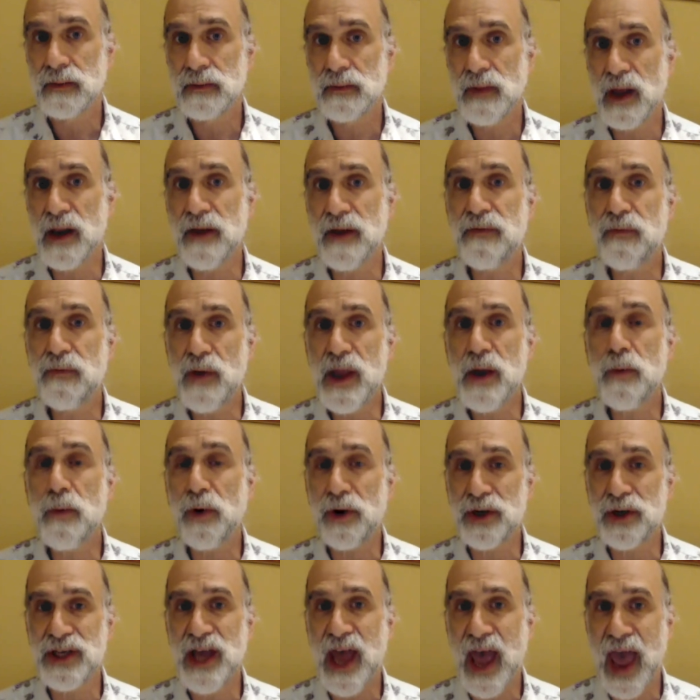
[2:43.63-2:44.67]
And if we
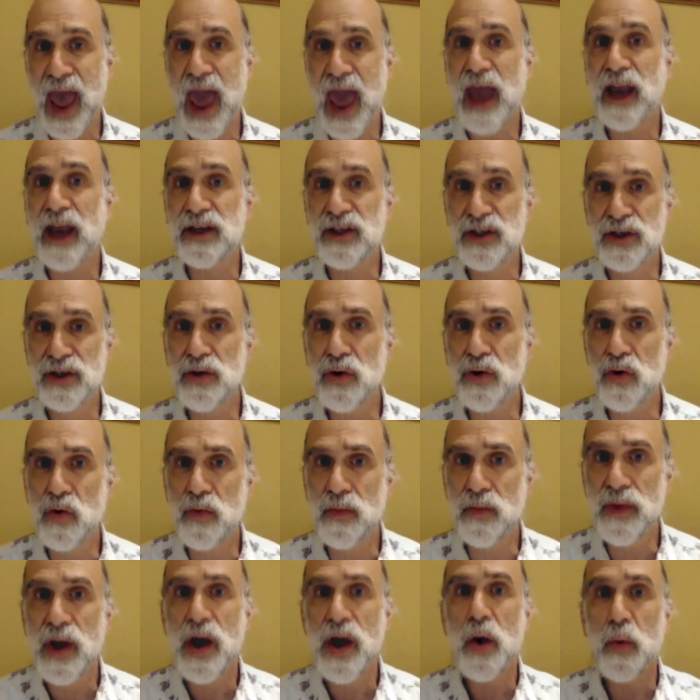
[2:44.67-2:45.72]
were to hack
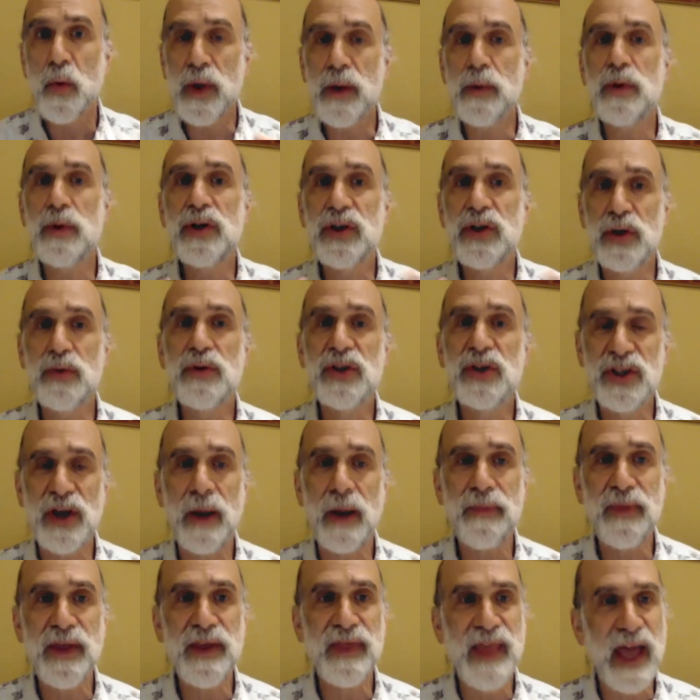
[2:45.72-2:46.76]
Zoom, we would do
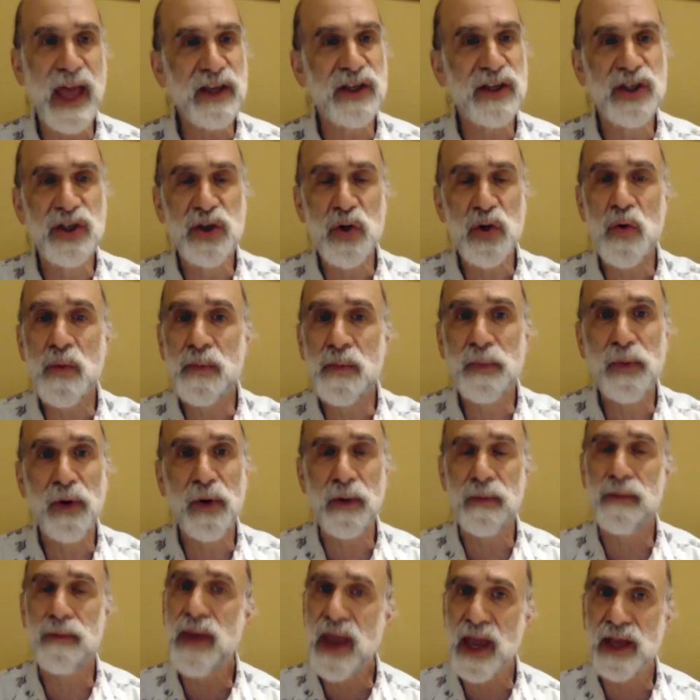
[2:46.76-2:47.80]
something that Zoom
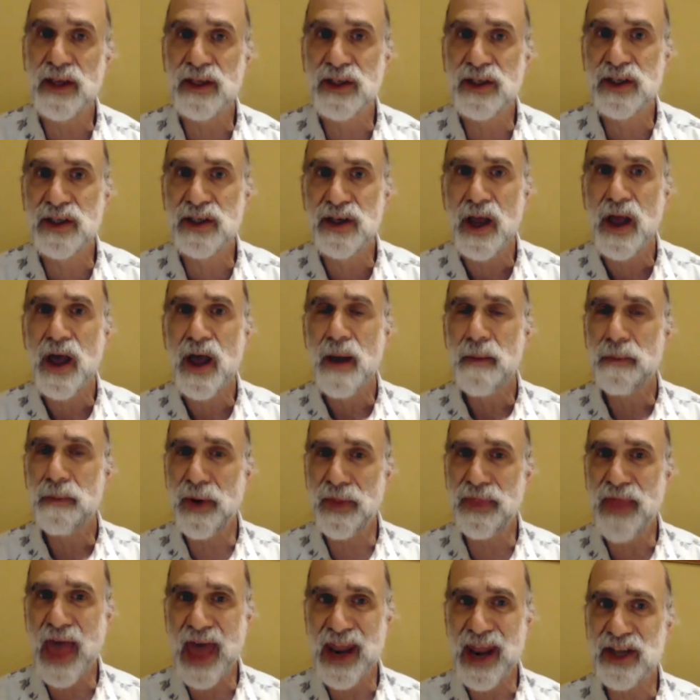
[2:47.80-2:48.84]
permits,
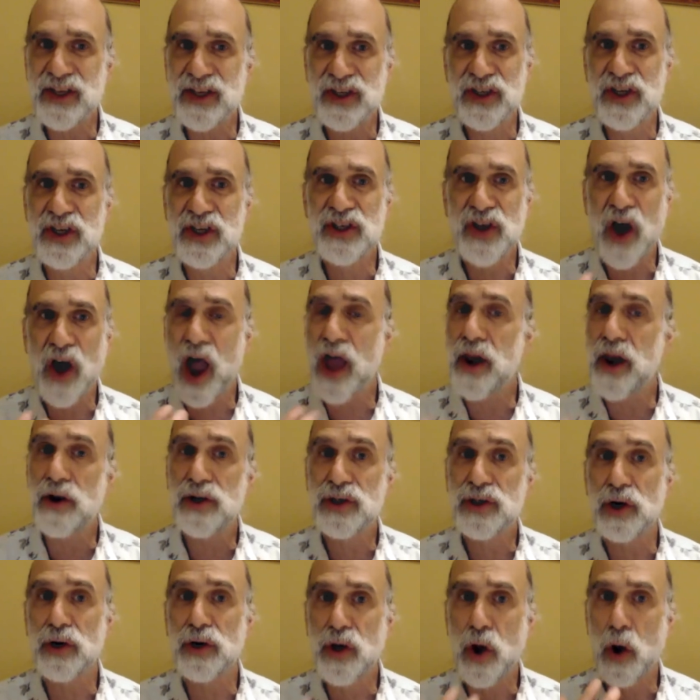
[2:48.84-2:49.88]
but that its
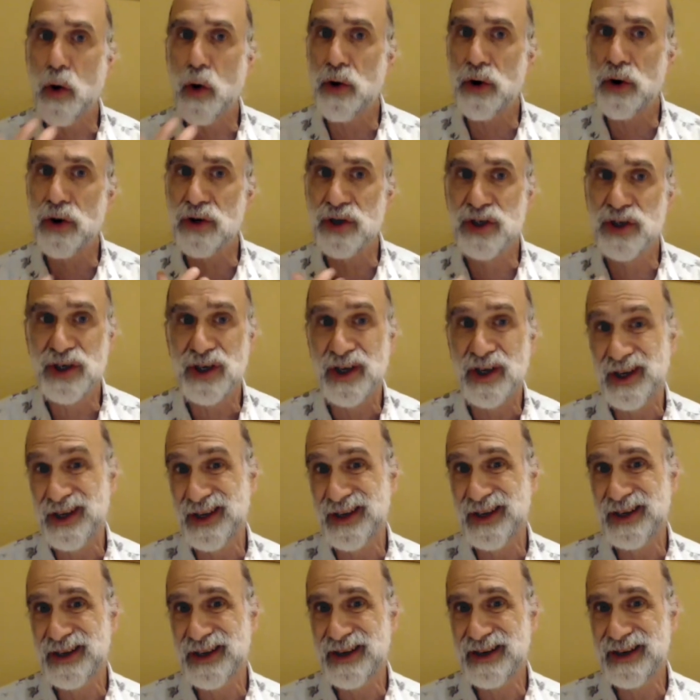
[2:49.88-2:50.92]
designers or coders
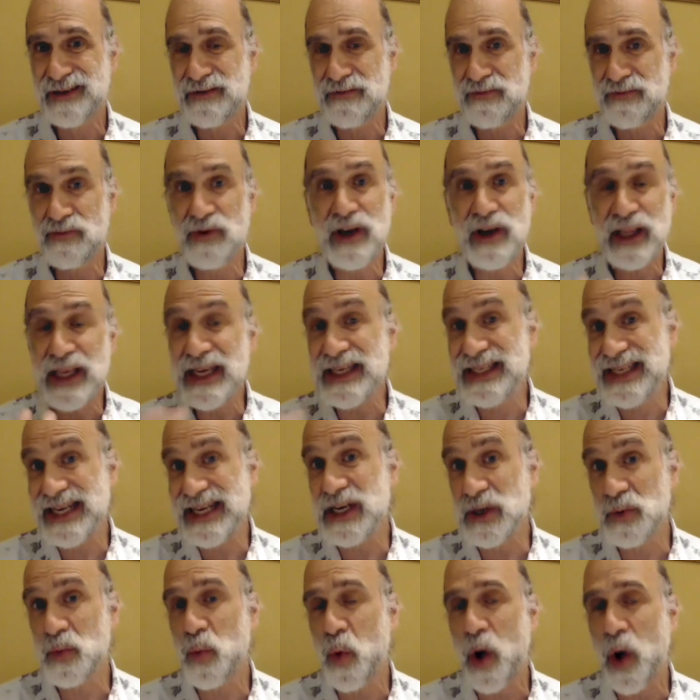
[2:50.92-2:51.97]
really
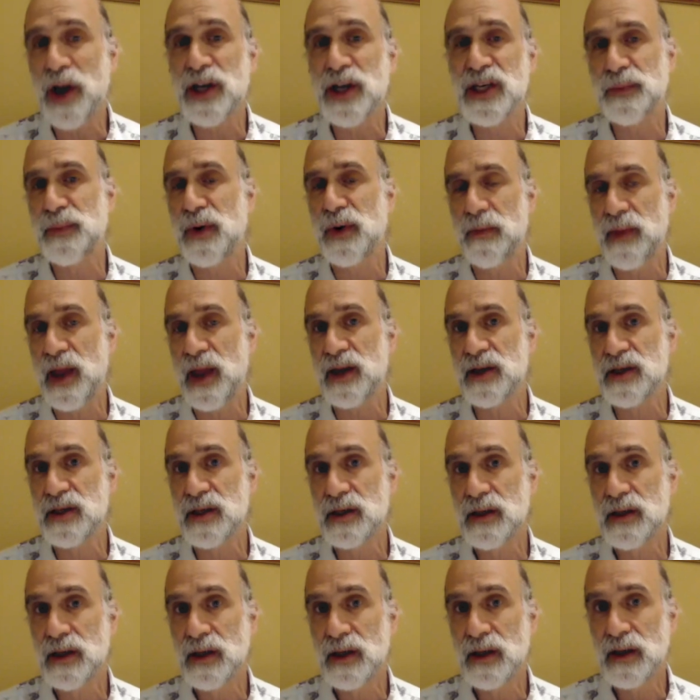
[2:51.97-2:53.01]
didn't want to permit.
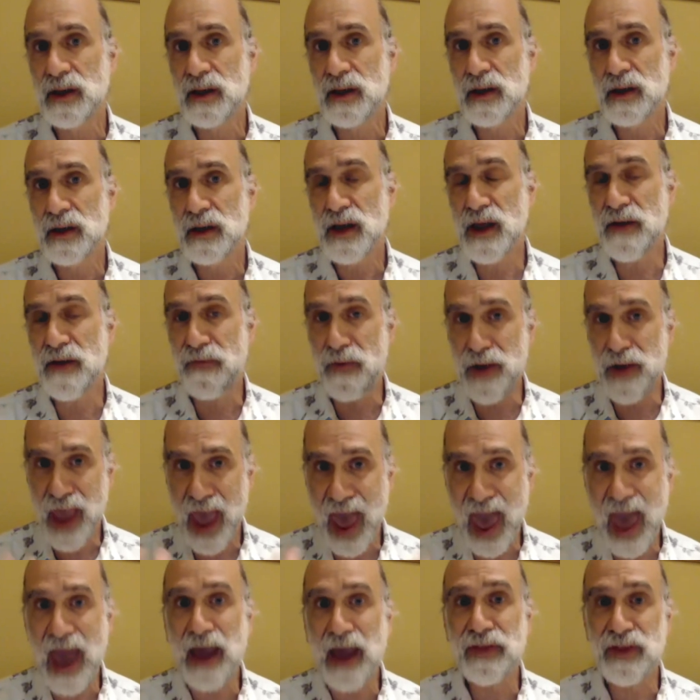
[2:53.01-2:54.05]
If we
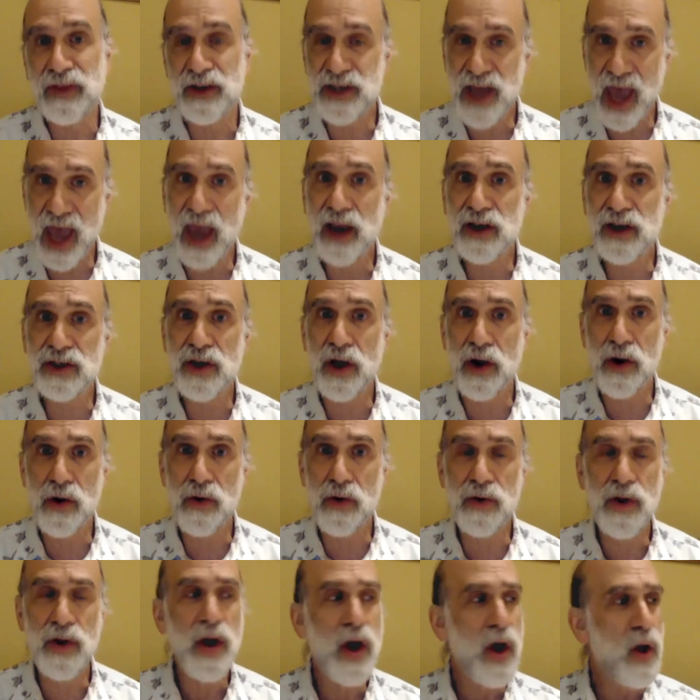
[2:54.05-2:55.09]
hacked the tax
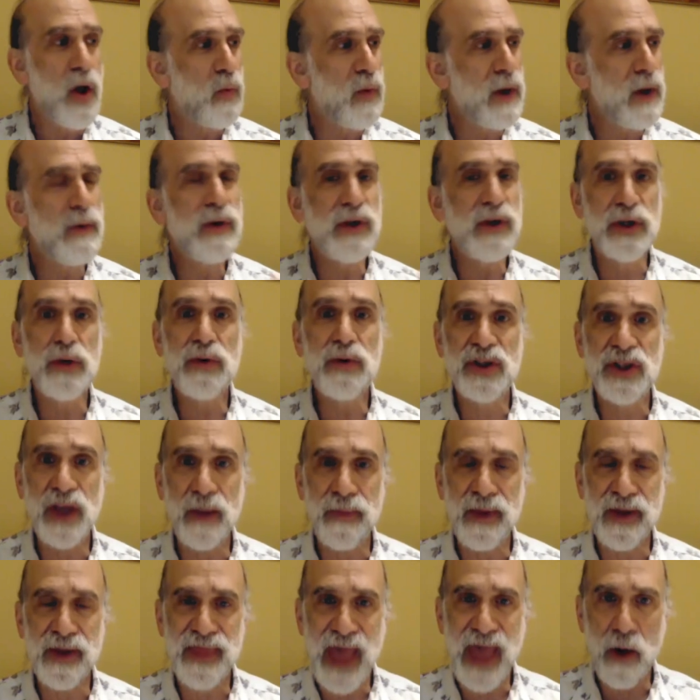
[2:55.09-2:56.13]
code, we would do
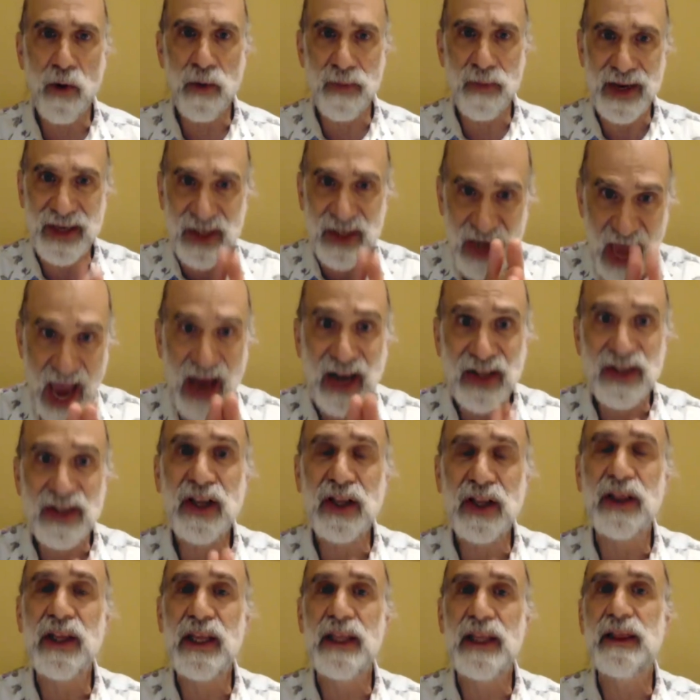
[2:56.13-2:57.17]
something that would be
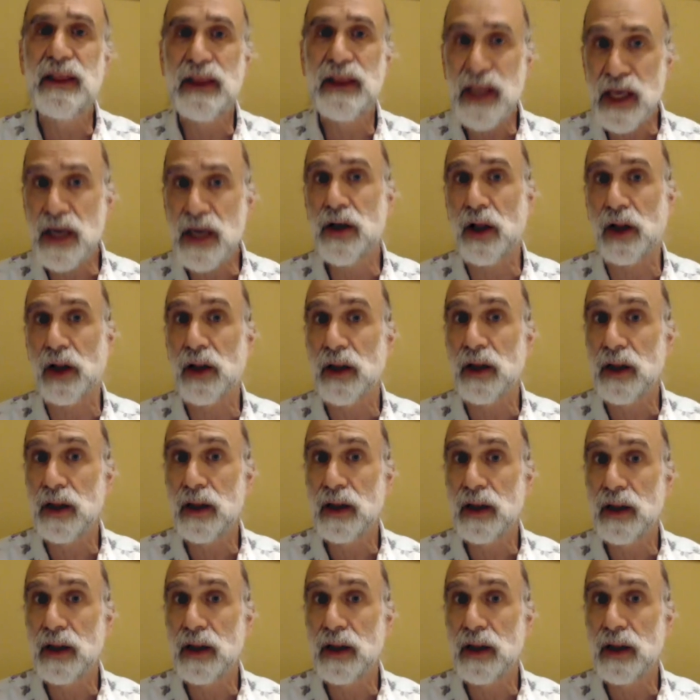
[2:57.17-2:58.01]
technically legal,